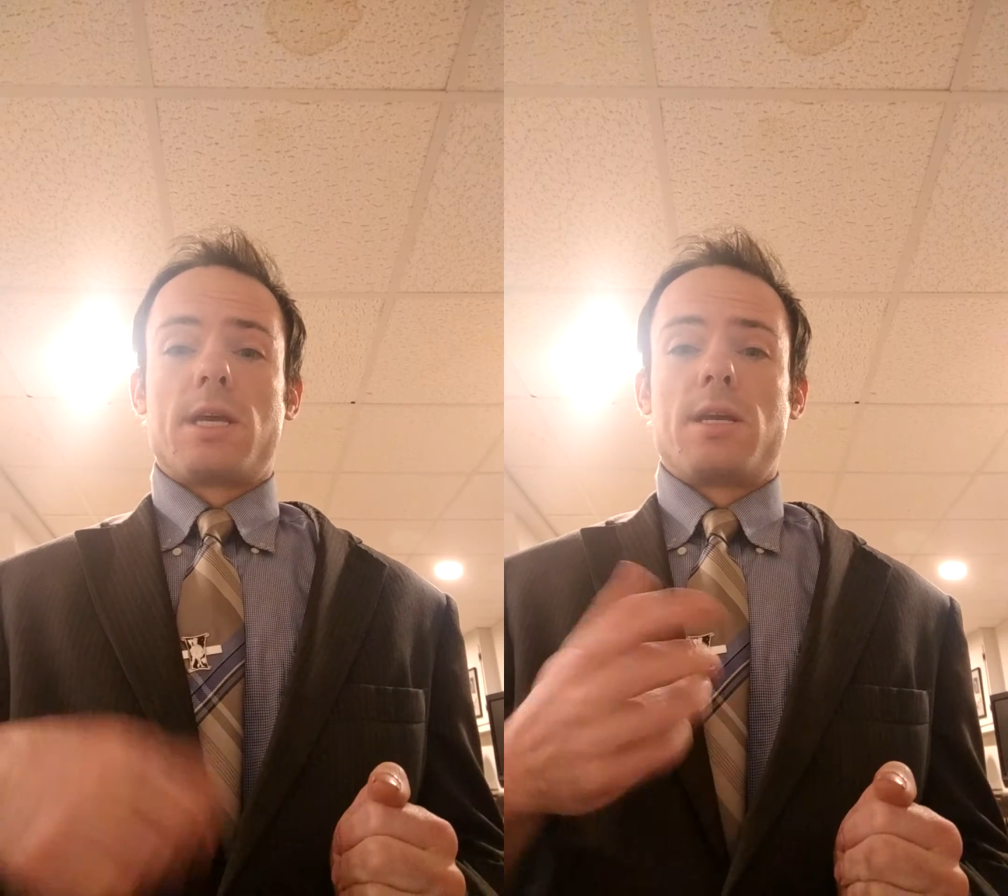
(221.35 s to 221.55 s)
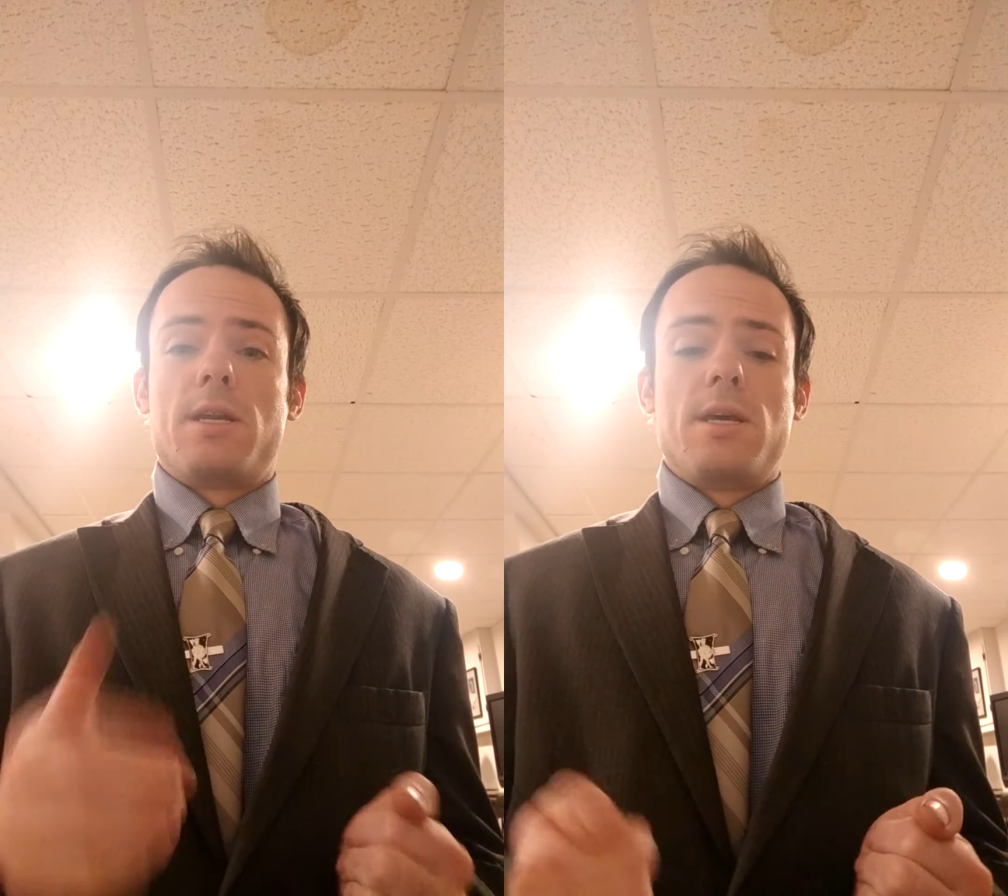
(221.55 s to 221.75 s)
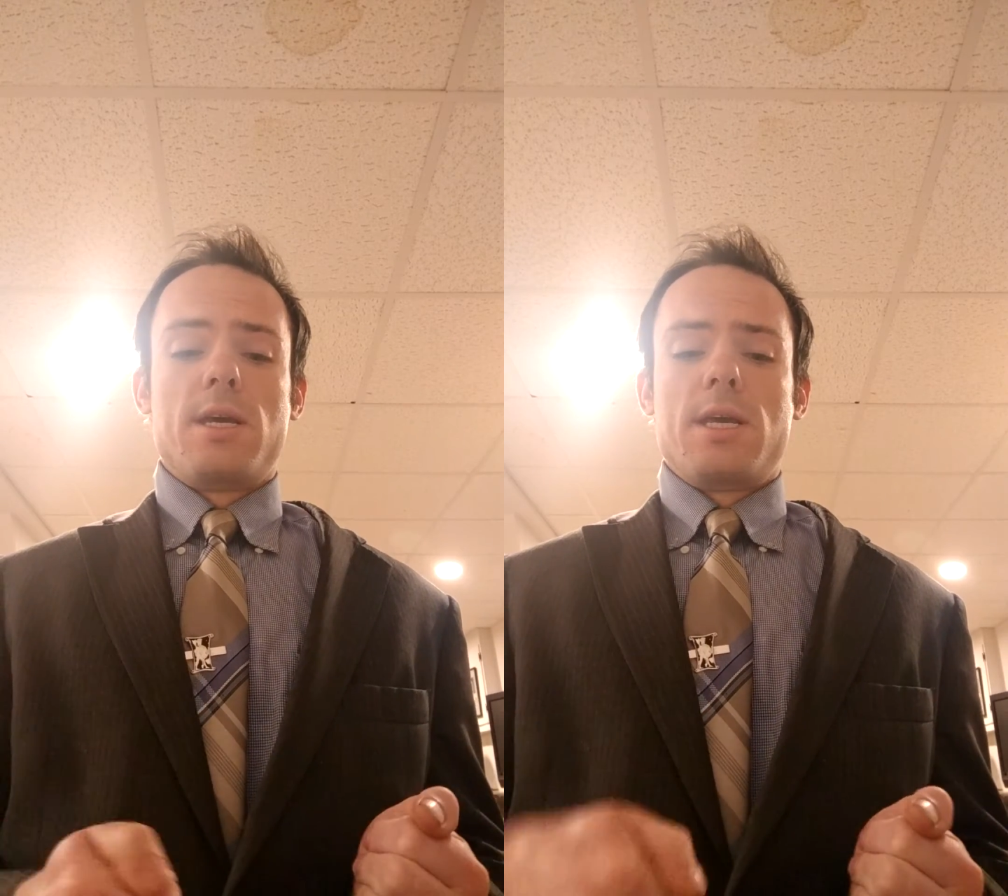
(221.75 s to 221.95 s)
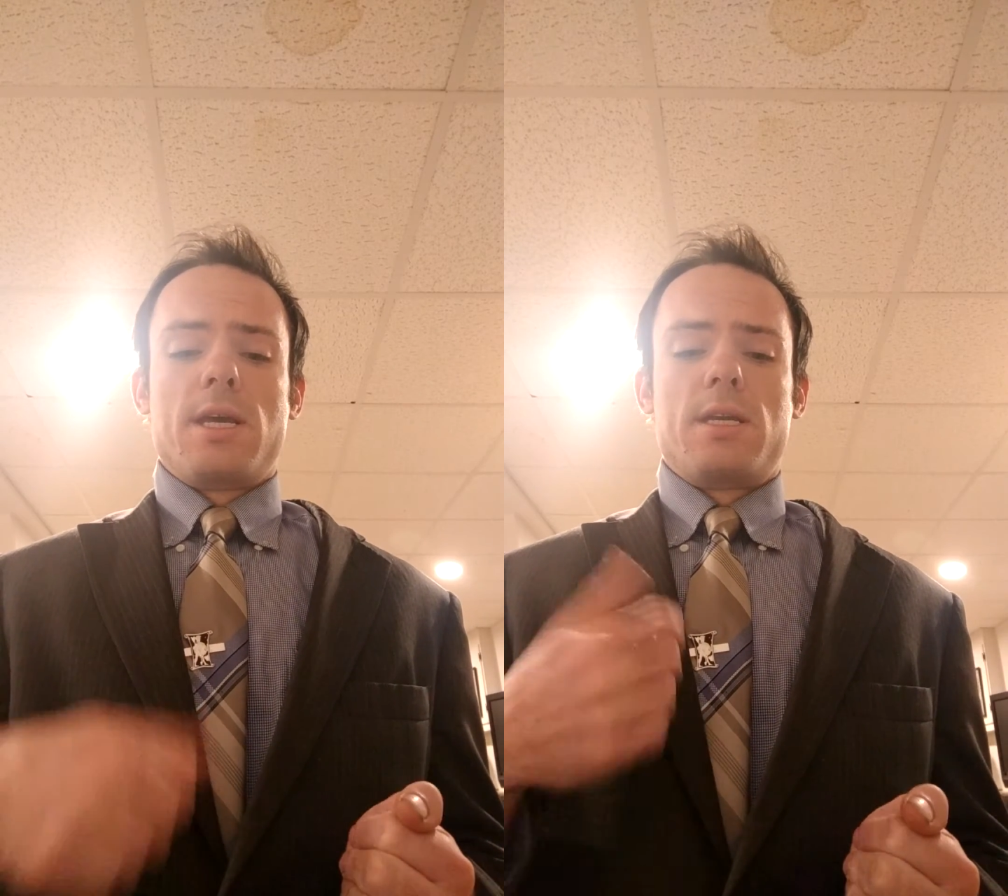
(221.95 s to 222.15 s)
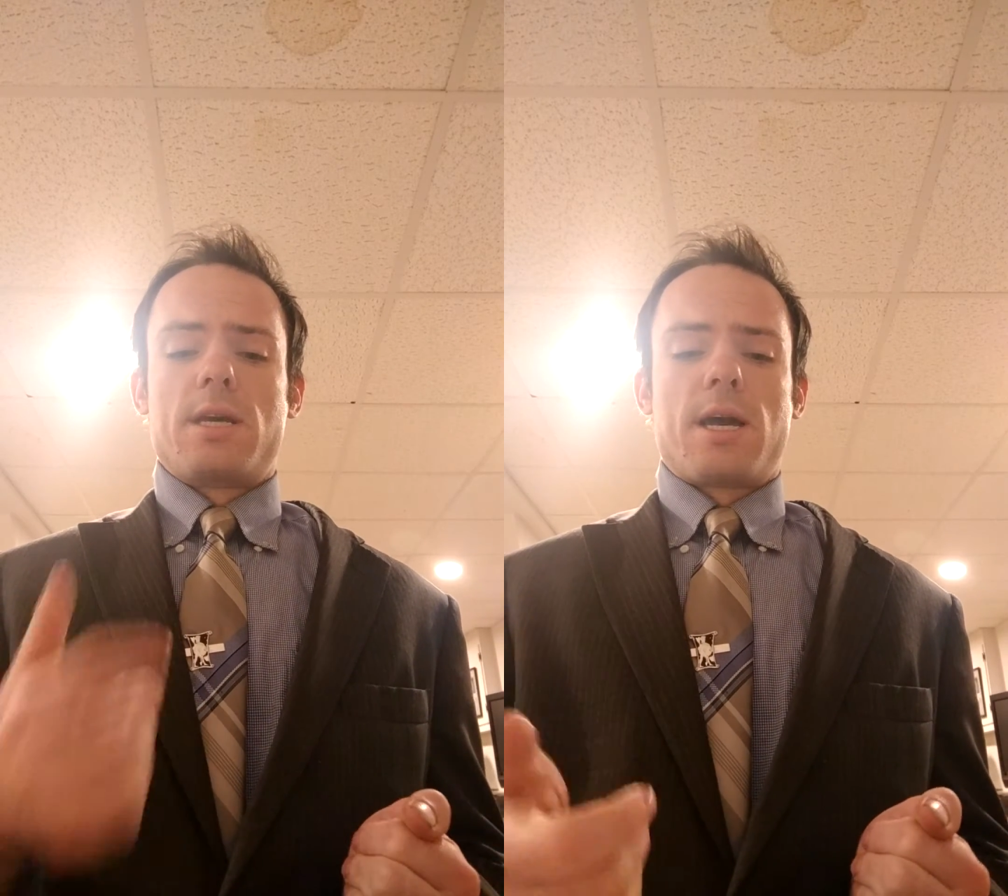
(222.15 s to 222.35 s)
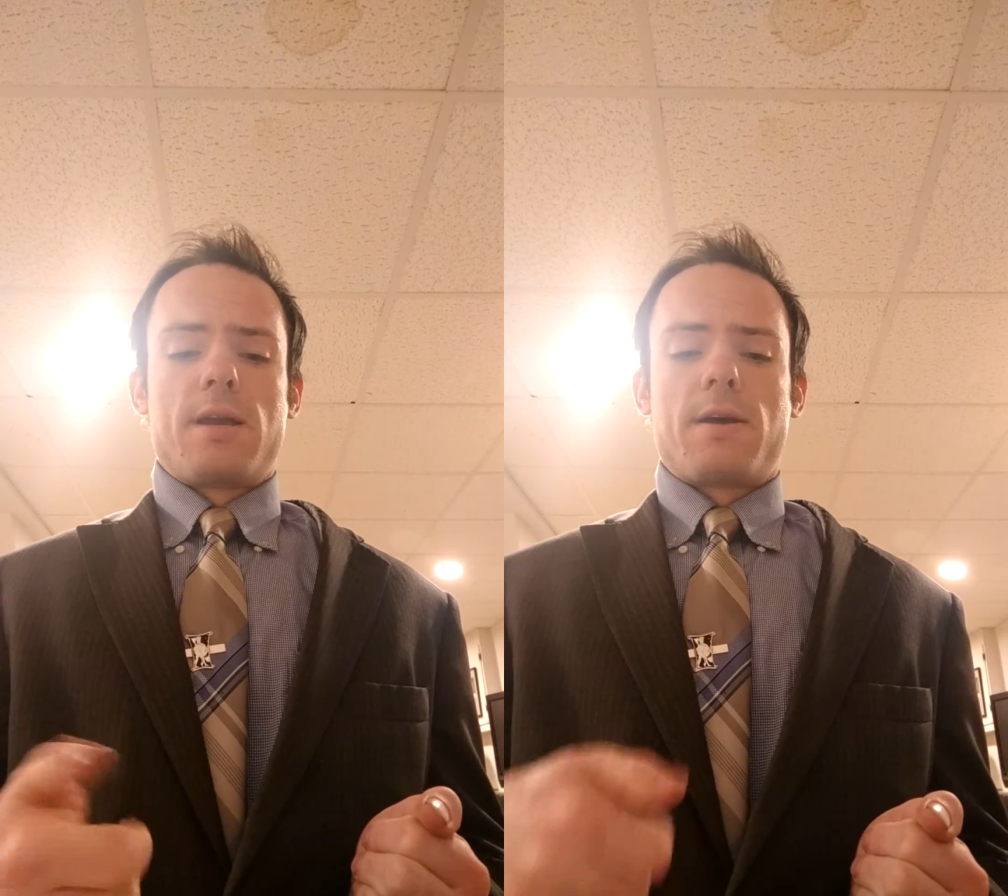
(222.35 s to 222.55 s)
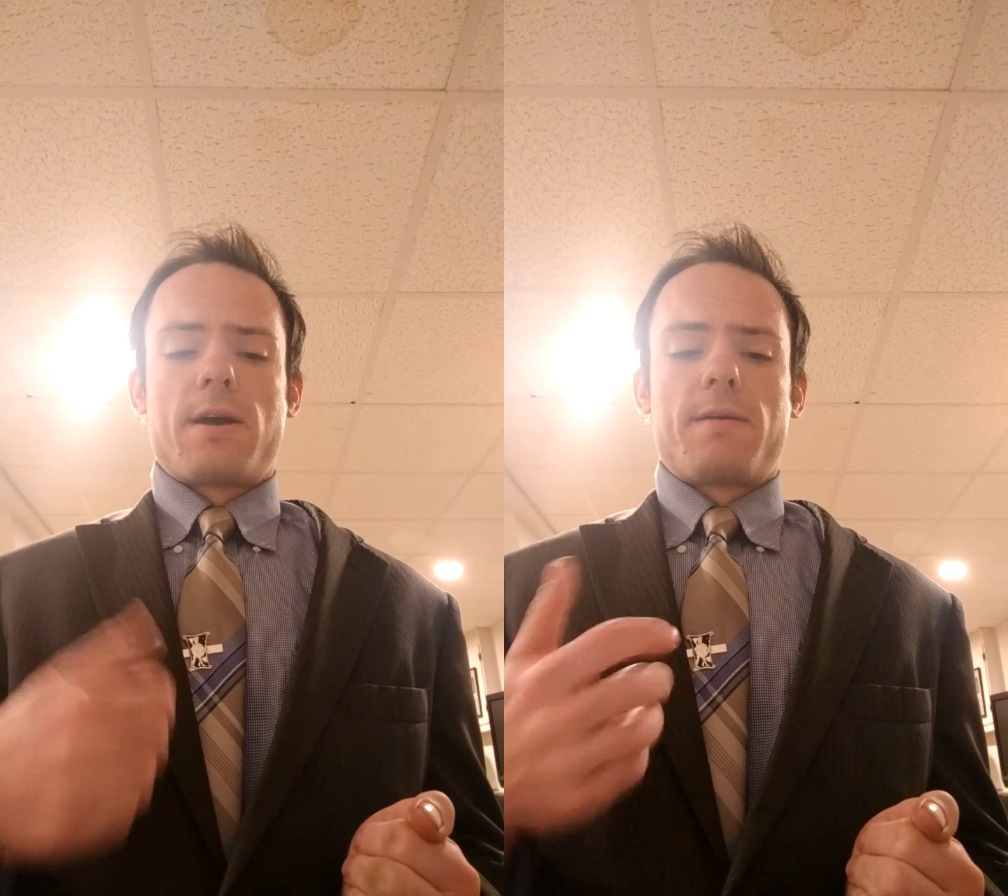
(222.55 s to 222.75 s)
and he died